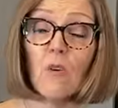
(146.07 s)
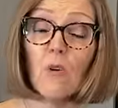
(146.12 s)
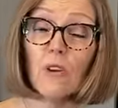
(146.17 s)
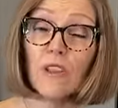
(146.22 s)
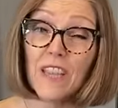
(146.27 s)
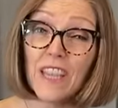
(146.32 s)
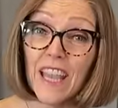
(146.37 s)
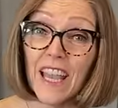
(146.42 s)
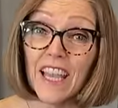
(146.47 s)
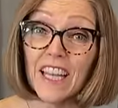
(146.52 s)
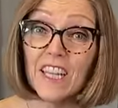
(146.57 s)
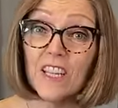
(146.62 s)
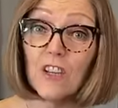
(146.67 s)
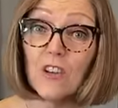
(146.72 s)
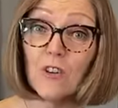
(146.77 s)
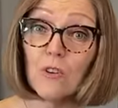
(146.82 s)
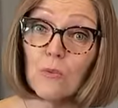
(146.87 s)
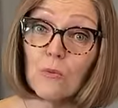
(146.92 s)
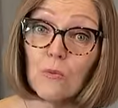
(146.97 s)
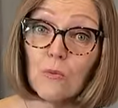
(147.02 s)
organic
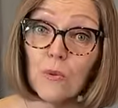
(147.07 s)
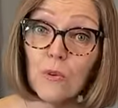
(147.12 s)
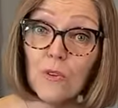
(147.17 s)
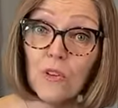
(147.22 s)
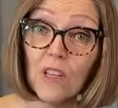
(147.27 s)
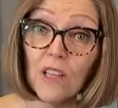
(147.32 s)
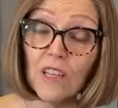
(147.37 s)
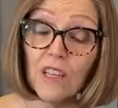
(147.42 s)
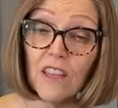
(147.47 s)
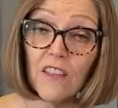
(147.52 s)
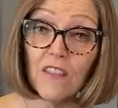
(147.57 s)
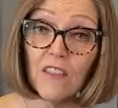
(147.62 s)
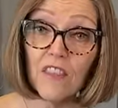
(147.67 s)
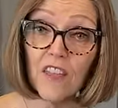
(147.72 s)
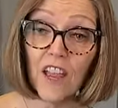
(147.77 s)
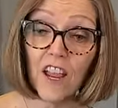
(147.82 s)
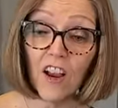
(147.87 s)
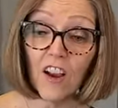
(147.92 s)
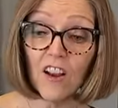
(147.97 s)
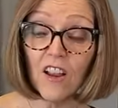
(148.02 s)
arugula
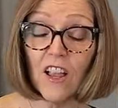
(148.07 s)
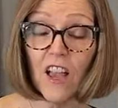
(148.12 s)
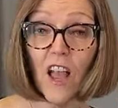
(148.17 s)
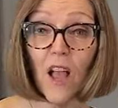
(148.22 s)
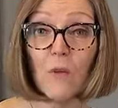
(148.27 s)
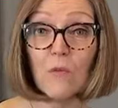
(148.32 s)
there.